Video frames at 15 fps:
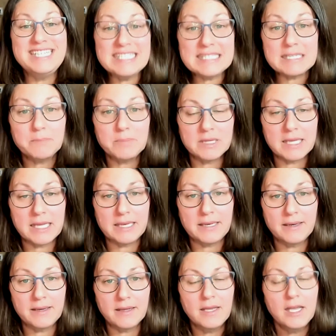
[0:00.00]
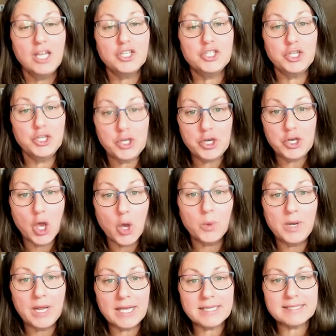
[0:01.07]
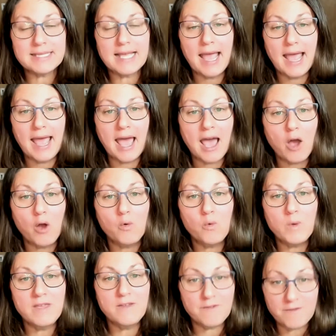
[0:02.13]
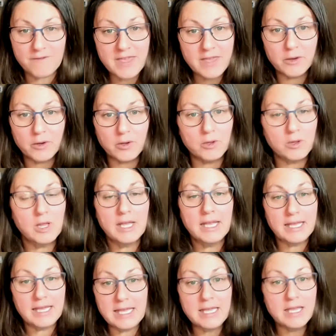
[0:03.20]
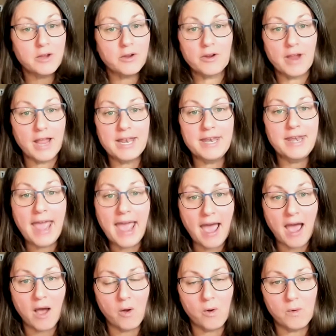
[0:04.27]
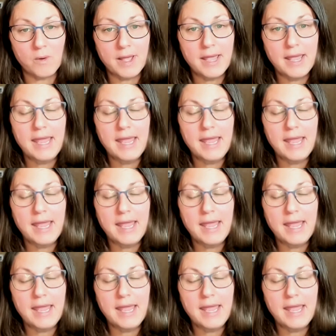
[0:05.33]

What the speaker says: discipline to notice how we feel here and now.